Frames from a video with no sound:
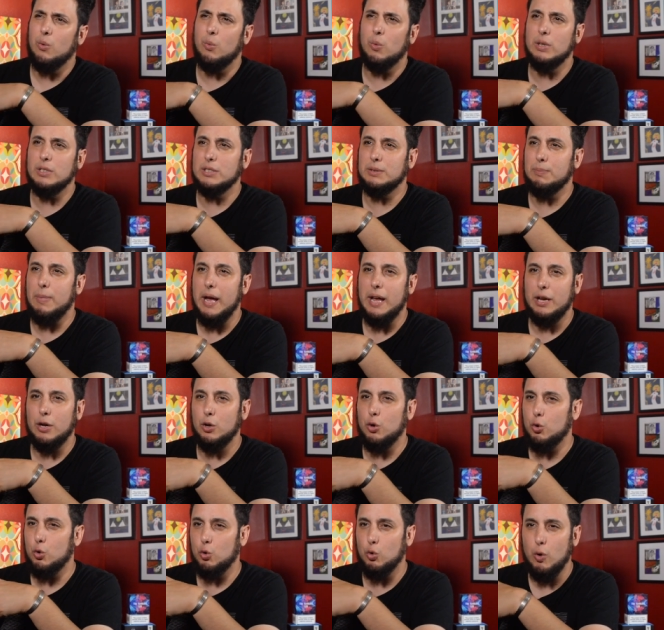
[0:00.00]
one's by
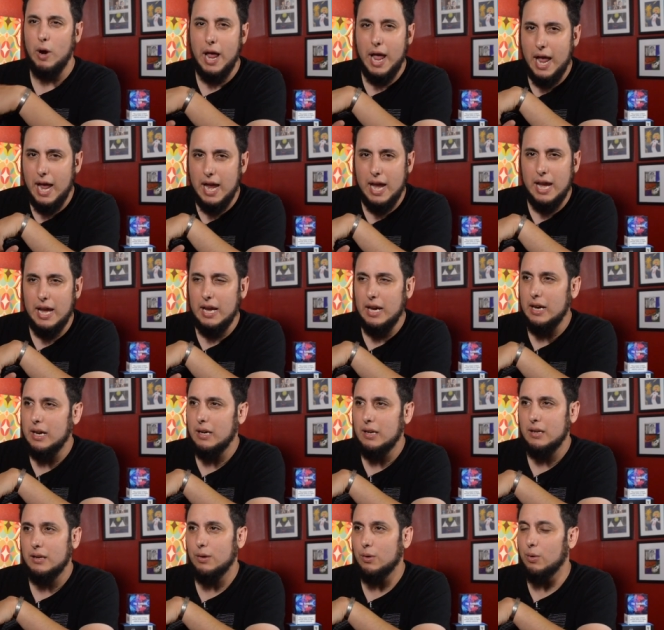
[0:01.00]
Cray,
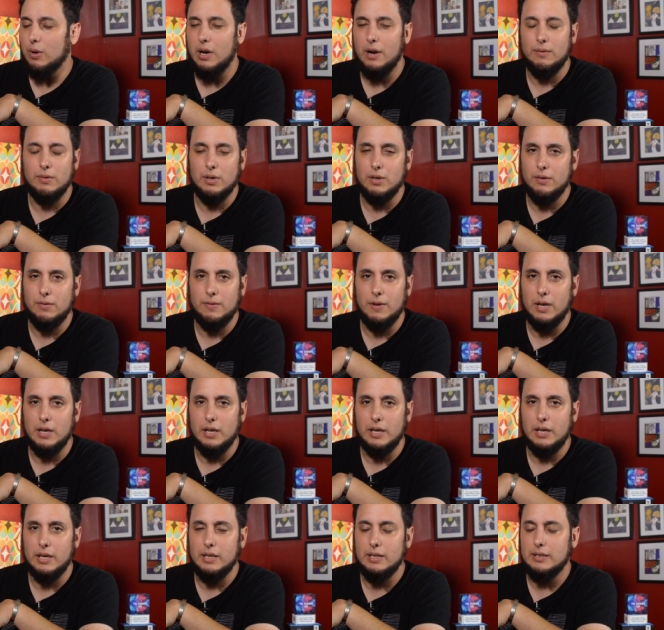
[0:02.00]
or whatever the
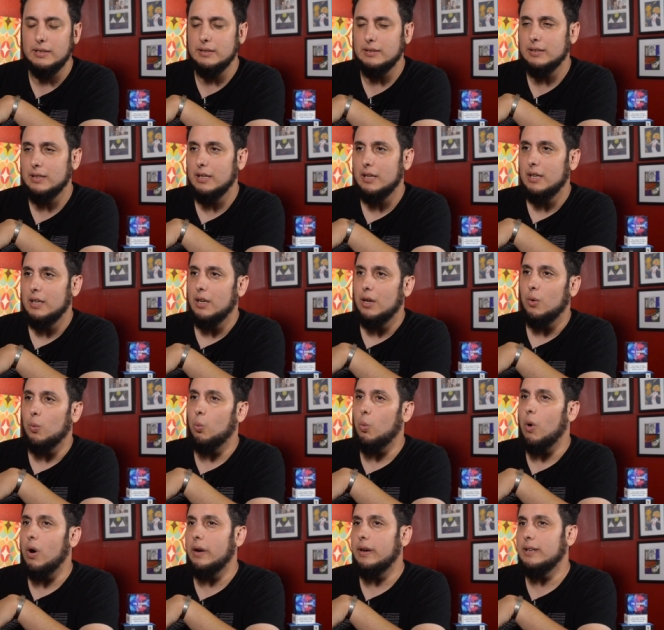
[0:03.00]
fuck it is.
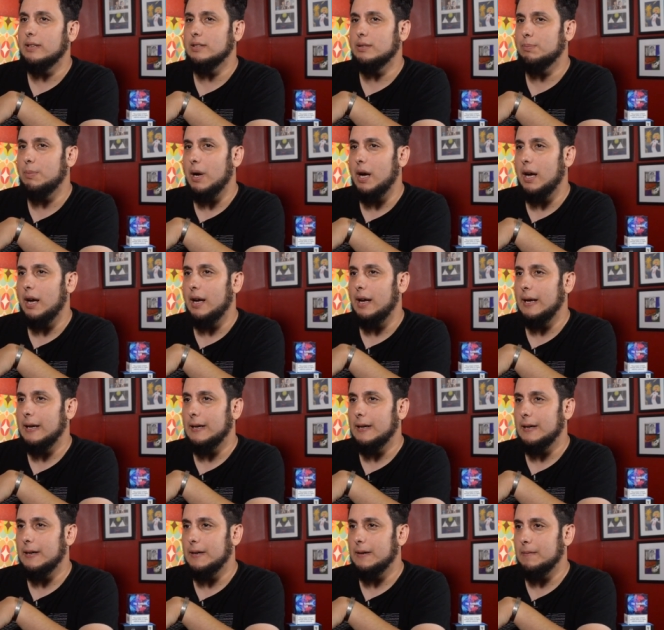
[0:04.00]
One is
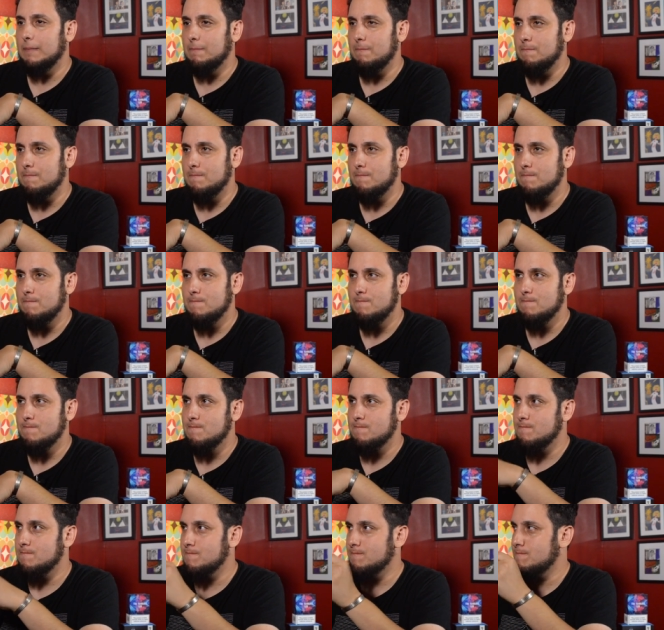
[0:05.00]
by, um,
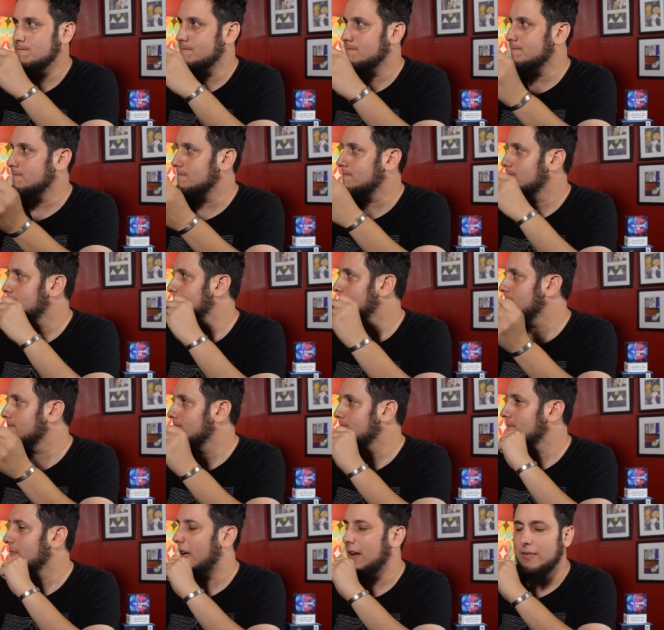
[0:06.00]

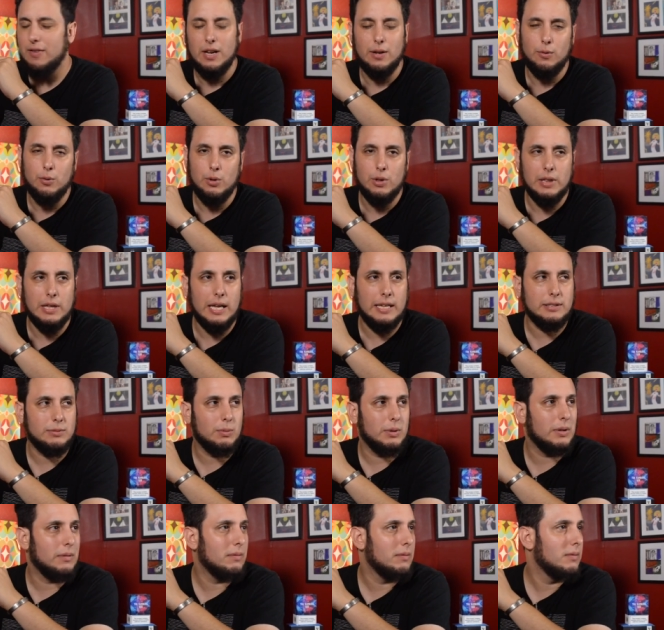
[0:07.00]
I forget who the last
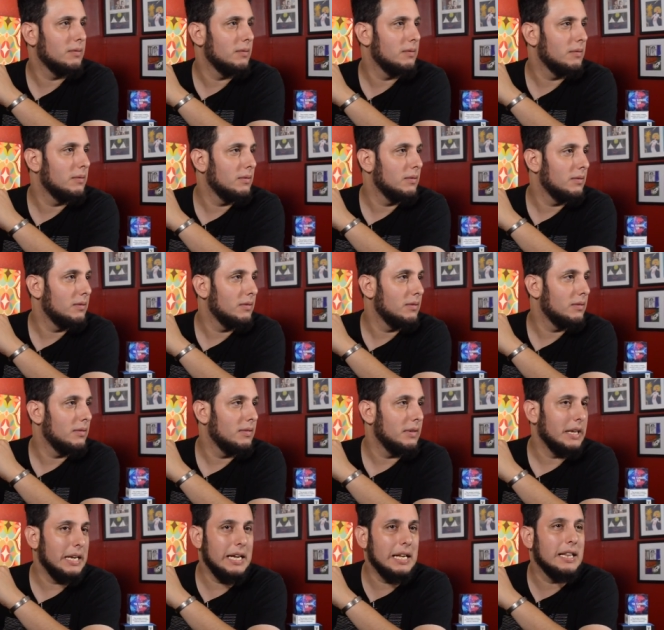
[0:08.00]
one.
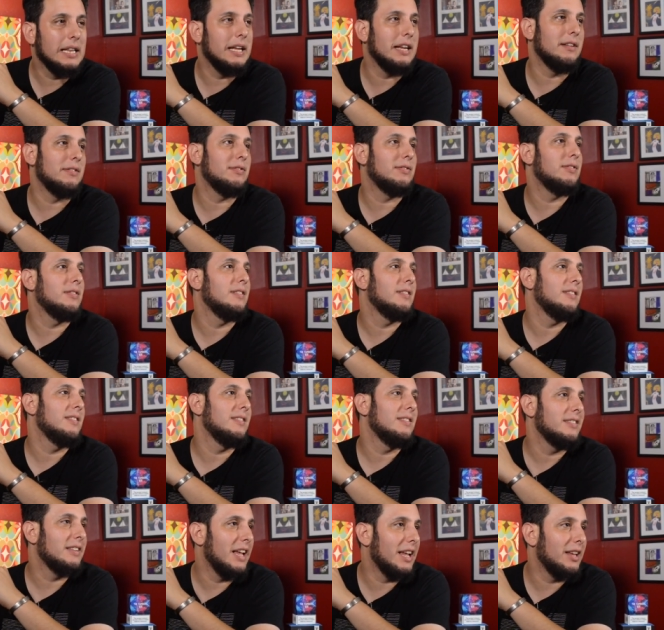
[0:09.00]
Eleaf.
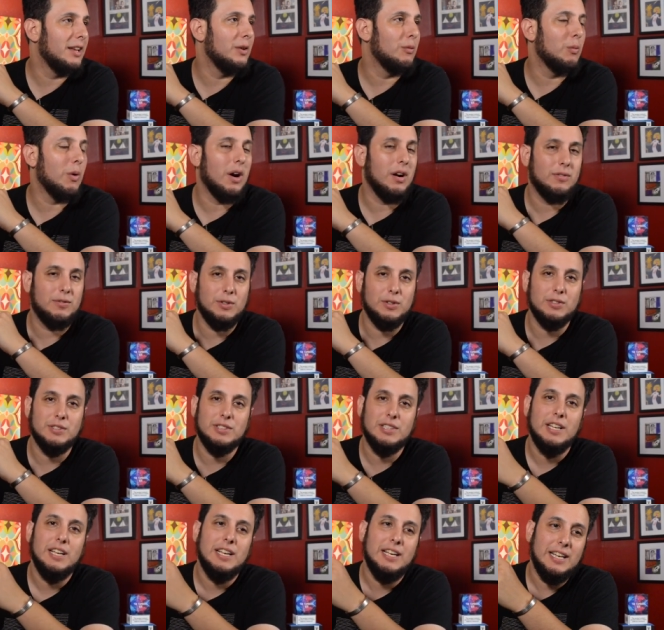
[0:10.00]
Thank you,
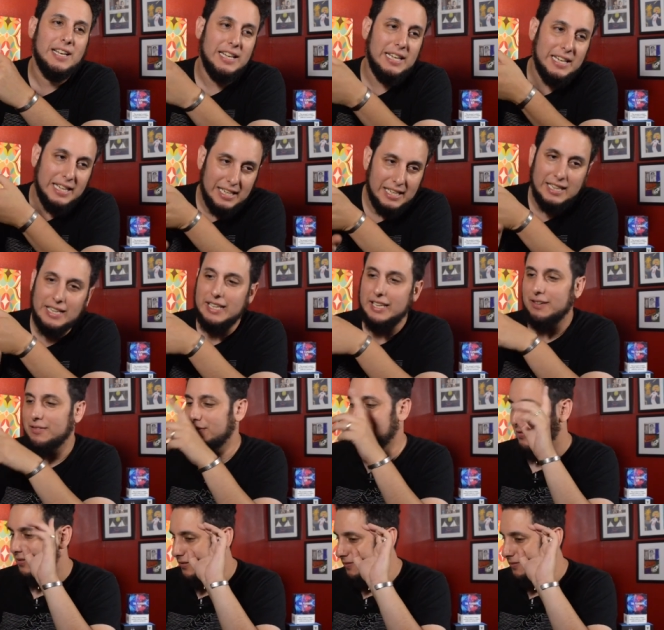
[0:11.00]
Waffles. Eleaf.